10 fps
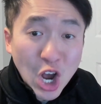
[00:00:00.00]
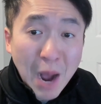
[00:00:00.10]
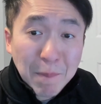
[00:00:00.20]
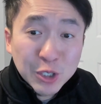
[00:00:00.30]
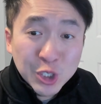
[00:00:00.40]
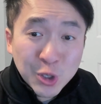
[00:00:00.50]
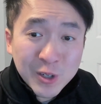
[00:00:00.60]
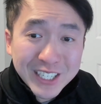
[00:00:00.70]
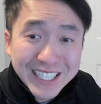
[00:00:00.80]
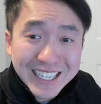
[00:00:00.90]

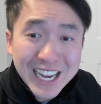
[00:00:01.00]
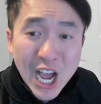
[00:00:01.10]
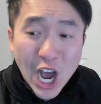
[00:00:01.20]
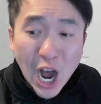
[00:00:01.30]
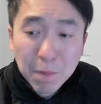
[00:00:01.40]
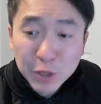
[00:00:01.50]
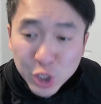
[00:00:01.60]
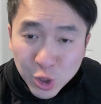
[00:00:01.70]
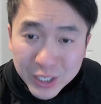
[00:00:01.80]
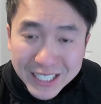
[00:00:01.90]
Opportunity.
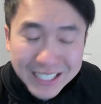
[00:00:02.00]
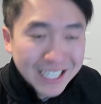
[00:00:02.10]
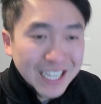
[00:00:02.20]
Opportunity.